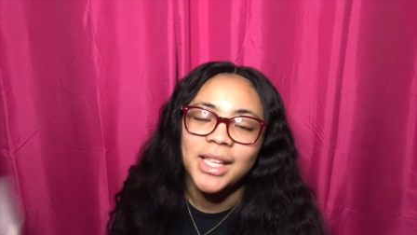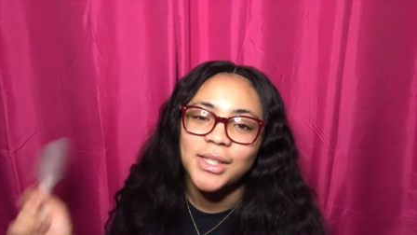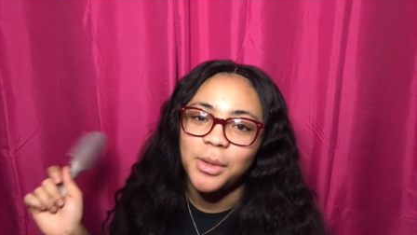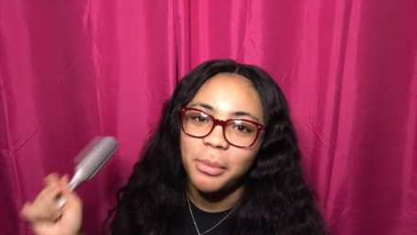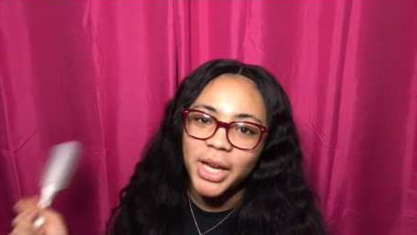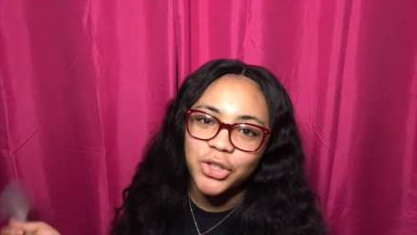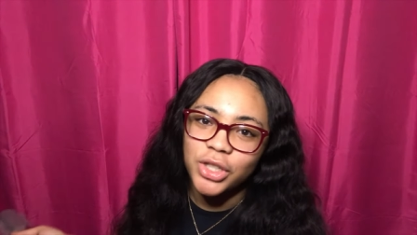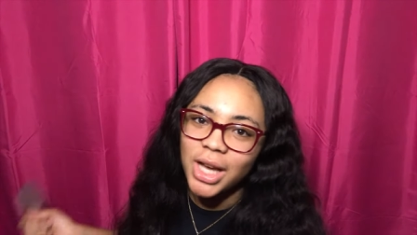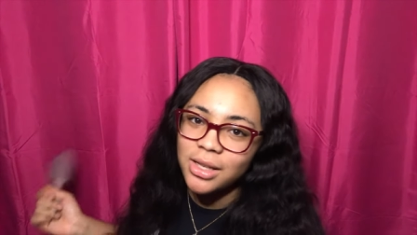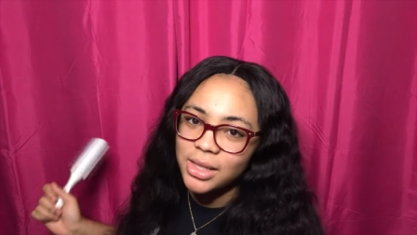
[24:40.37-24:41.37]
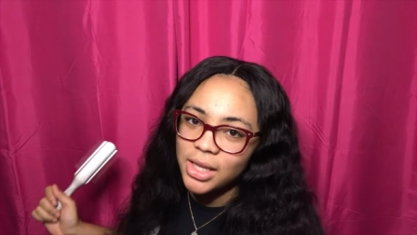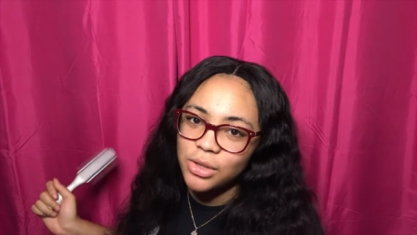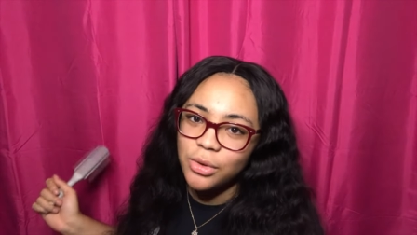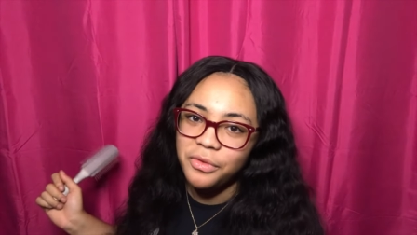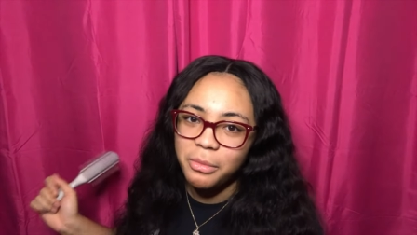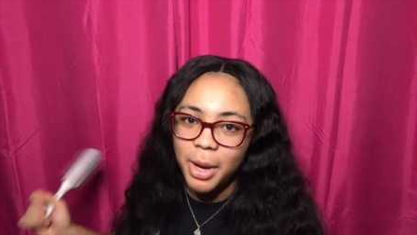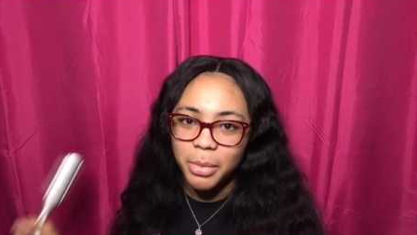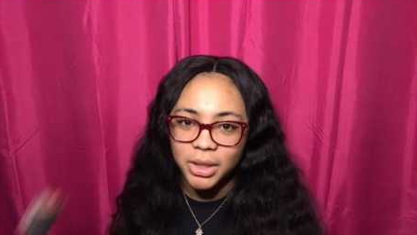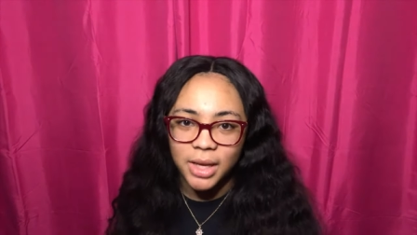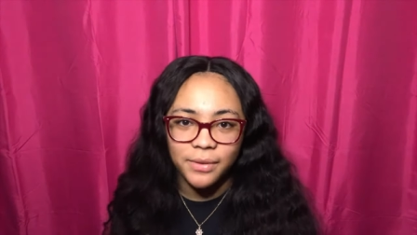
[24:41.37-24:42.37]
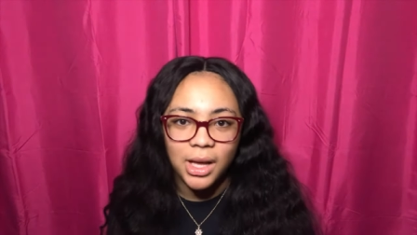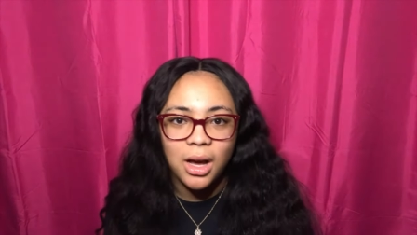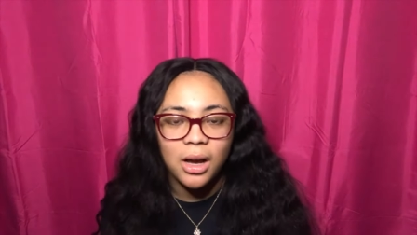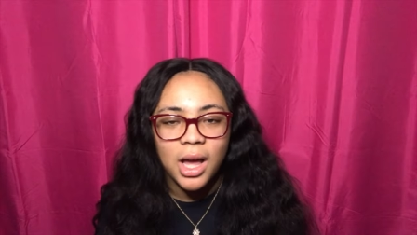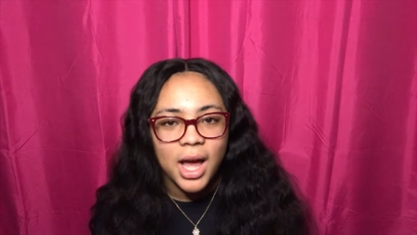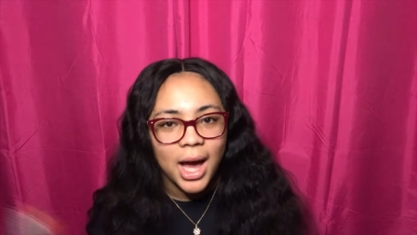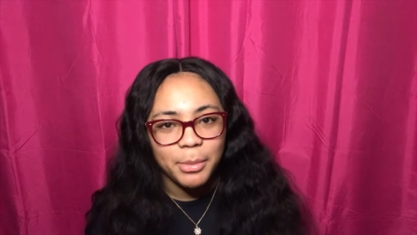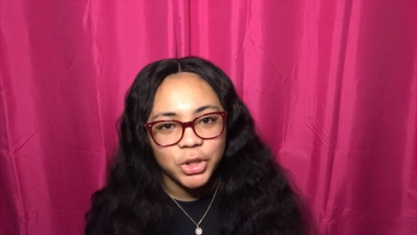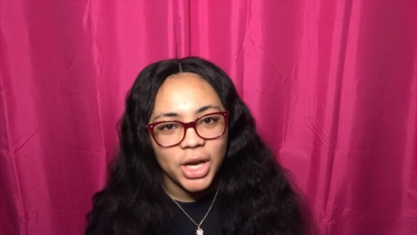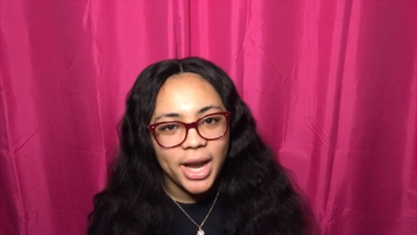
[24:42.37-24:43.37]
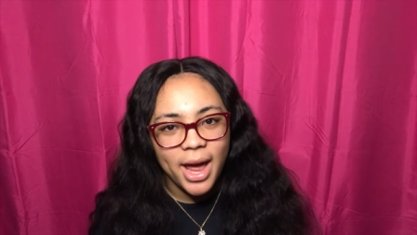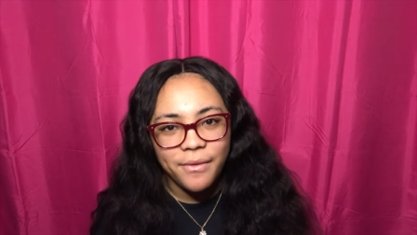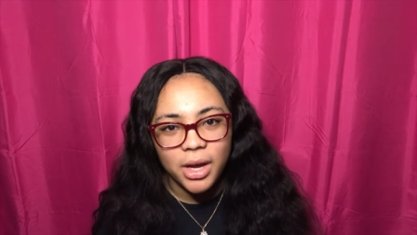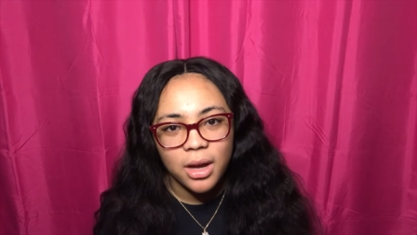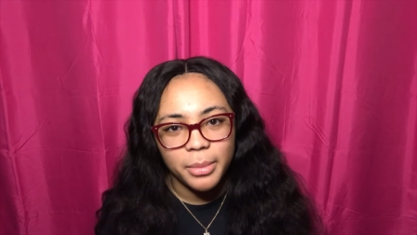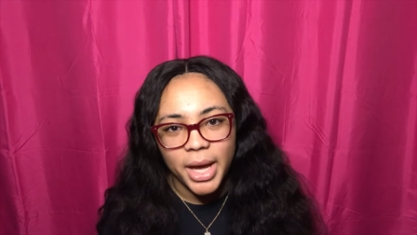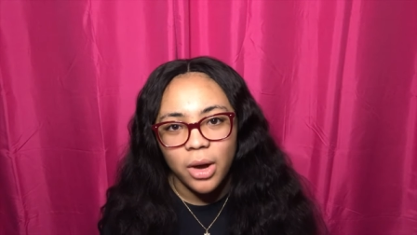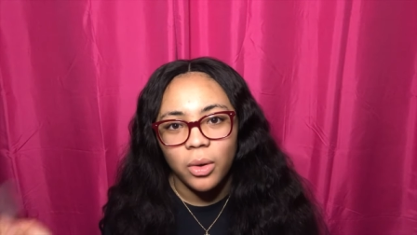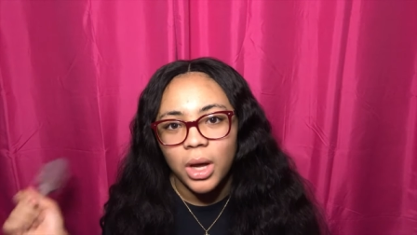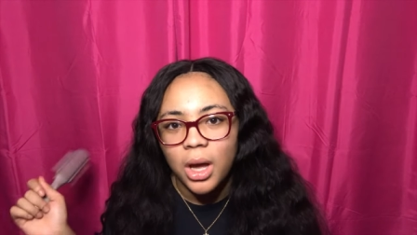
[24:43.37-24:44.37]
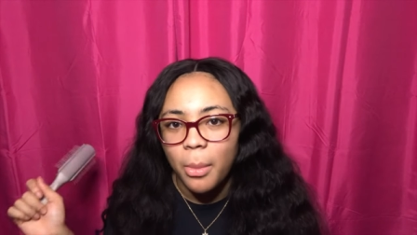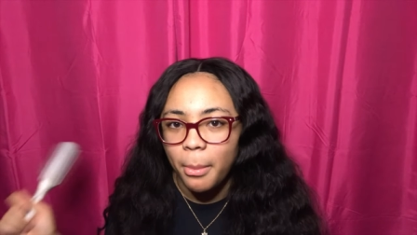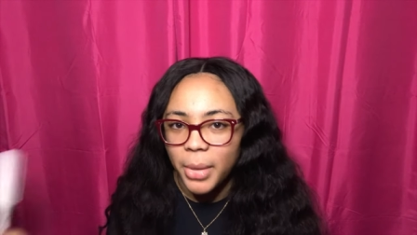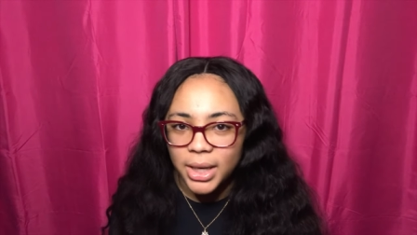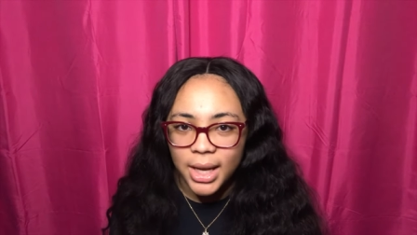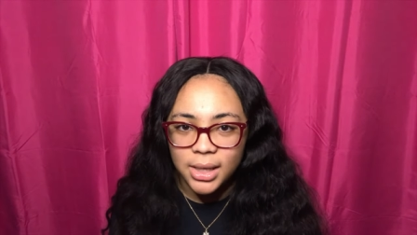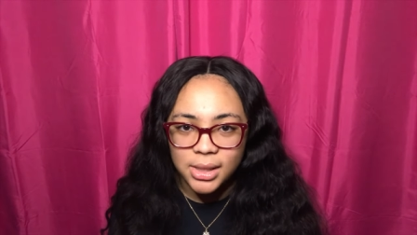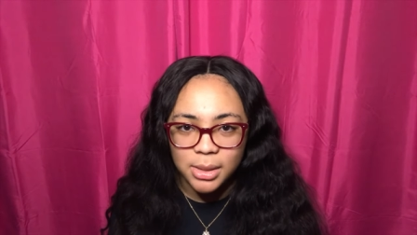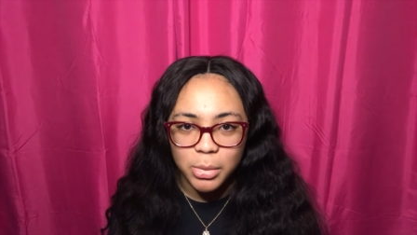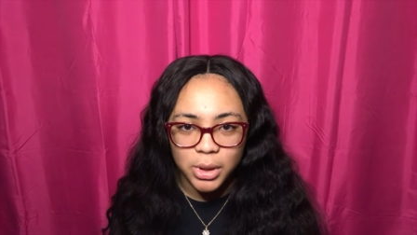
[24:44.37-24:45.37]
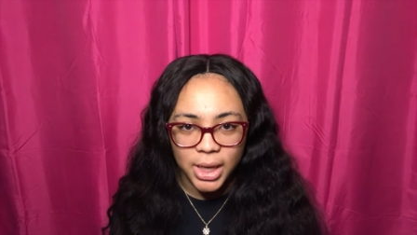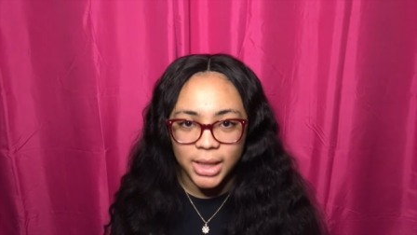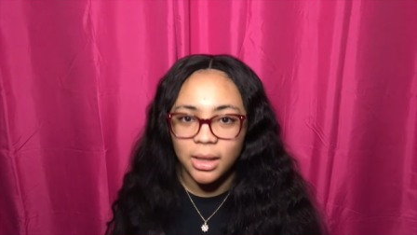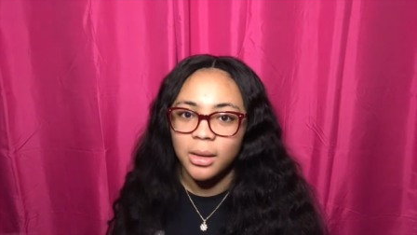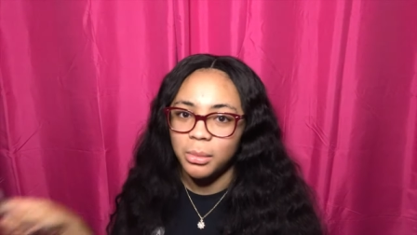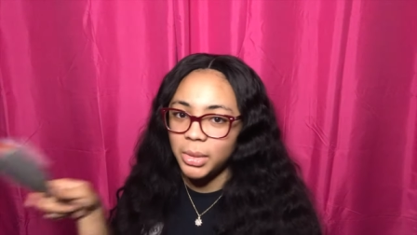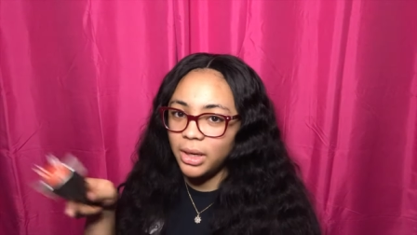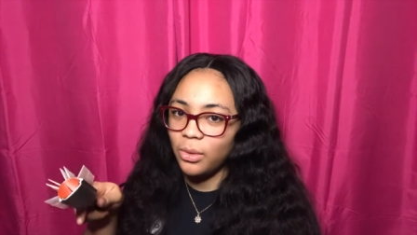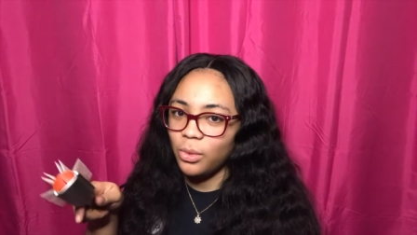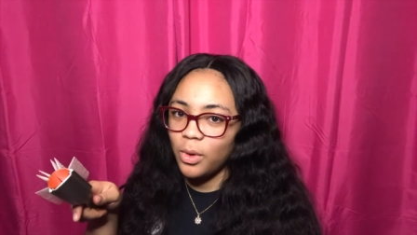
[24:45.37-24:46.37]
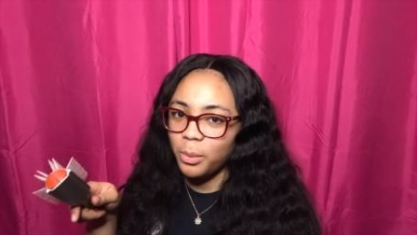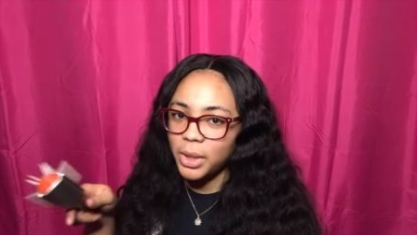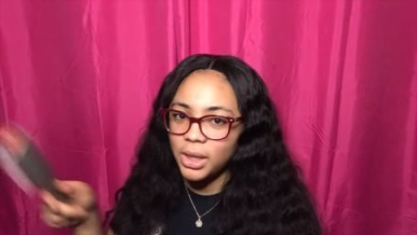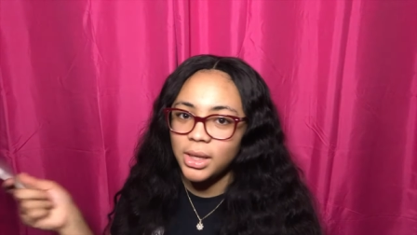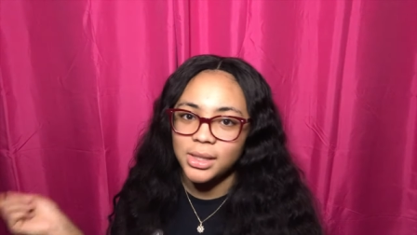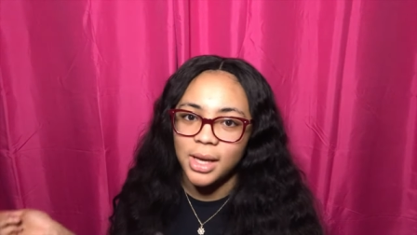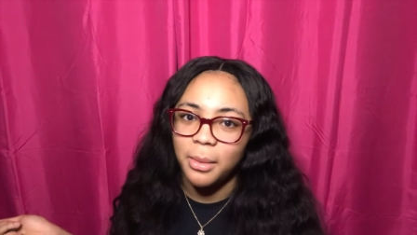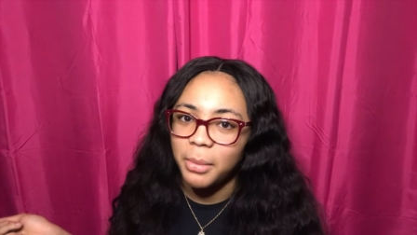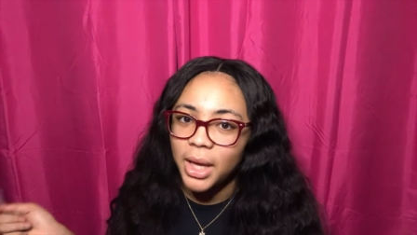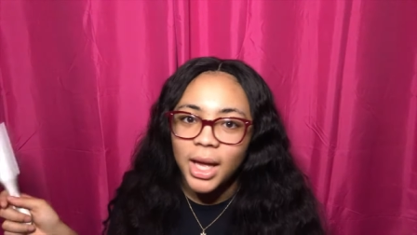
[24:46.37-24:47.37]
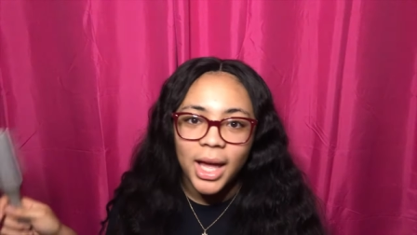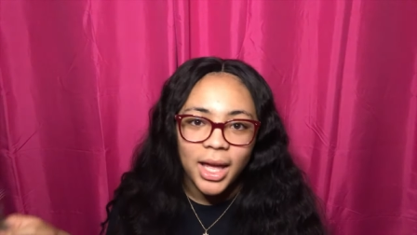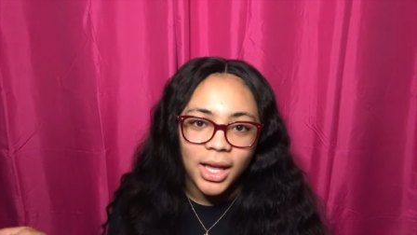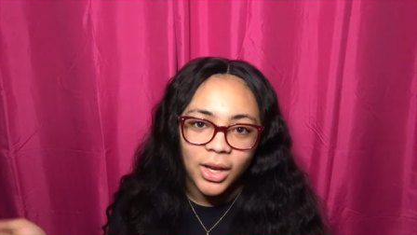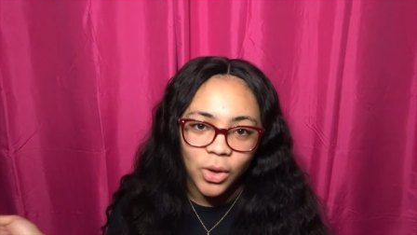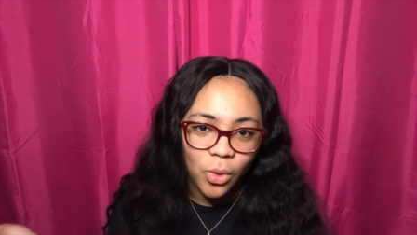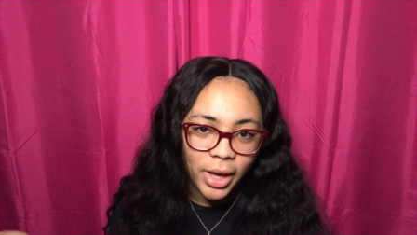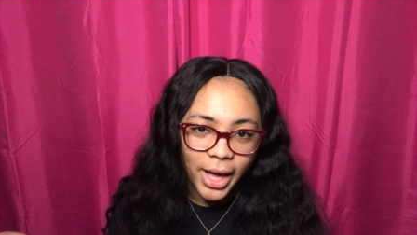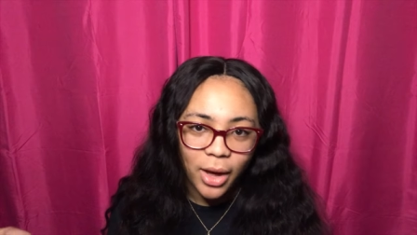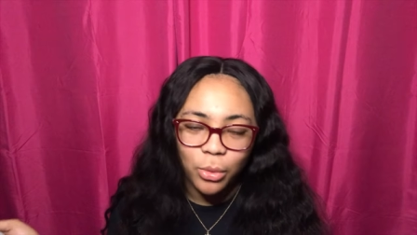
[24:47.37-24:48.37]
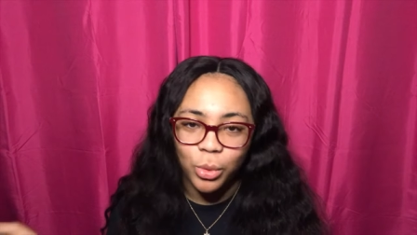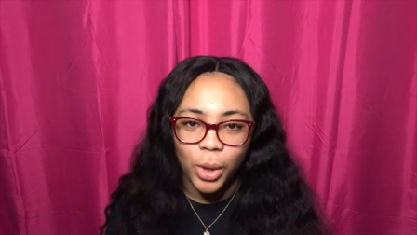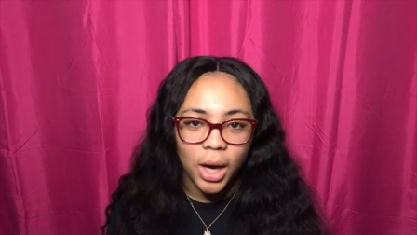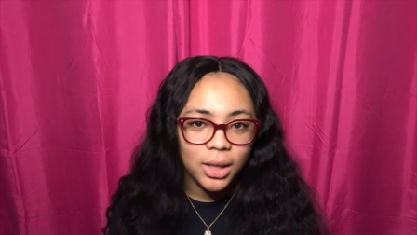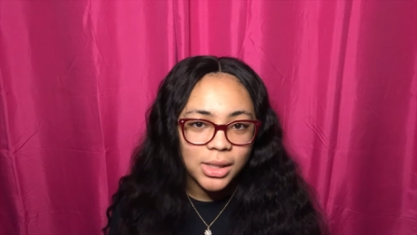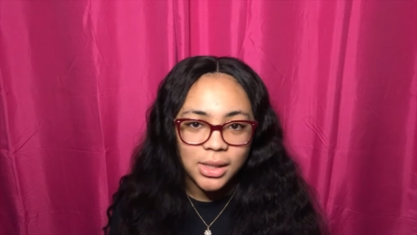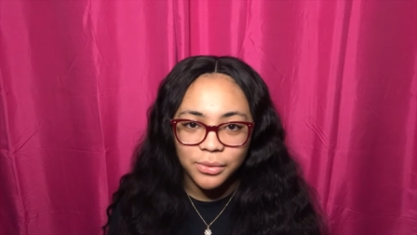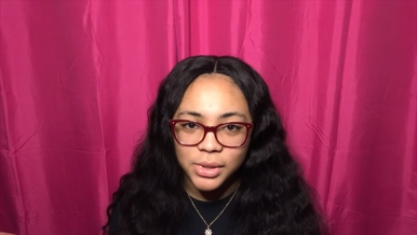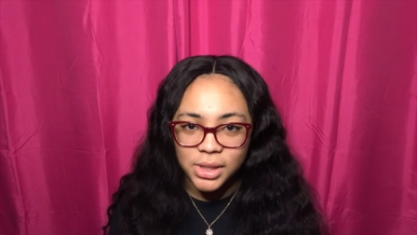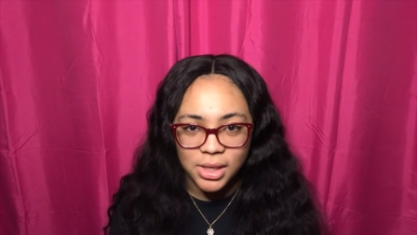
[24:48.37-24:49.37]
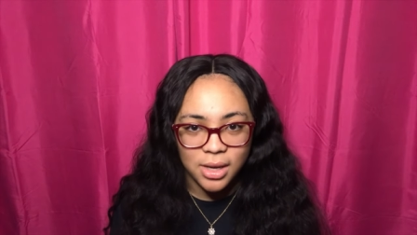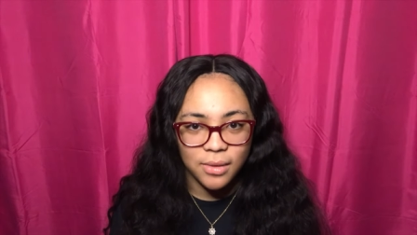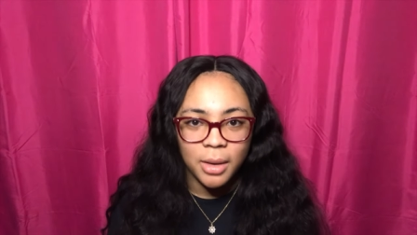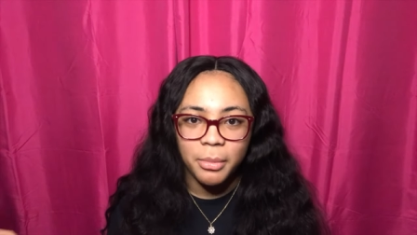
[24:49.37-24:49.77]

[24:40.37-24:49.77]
so make sure y'all stay tuned for my birthday vlog i'm gonna try to have it come out Monday, December 9th, but don't quote me because I'm going out, doing all this different stuff.